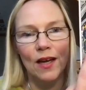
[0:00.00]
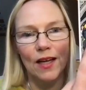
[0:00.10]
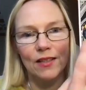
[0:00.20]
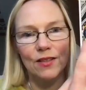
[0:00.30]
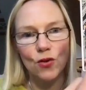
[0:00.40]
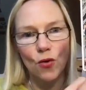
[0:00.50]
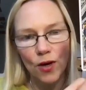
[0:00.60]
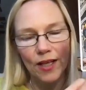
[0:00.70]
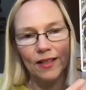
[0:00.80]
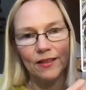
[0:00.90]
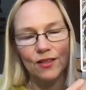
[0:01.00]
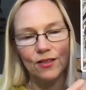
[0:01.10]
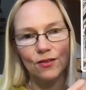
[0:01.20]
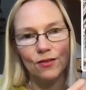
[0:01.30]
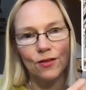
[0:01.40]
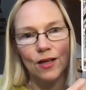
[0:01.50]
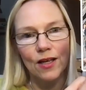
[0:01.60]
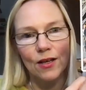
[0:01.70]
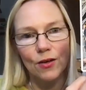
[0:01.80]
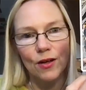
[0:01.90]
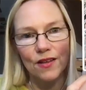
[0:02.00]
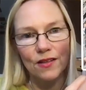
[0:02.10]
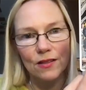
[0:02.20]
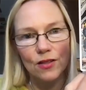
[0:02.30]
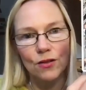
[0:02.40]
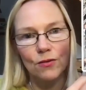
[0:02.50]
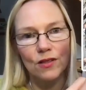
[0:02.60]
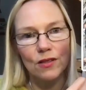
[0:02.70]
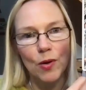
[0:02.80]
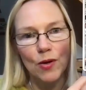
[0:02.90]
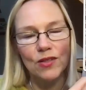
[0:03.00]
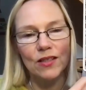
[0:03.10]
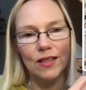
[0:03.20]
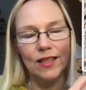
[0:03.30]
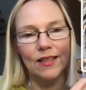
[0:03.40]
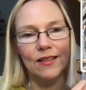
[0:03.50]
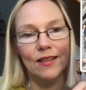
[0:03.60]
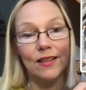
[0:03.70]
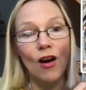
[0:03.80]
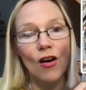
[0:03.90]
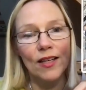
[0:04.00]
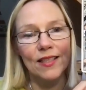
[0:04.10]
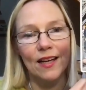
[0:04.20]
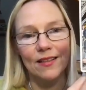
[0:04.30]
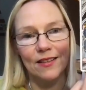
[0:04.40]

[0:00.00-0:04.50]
and he's talking to these two are supposedly the architects,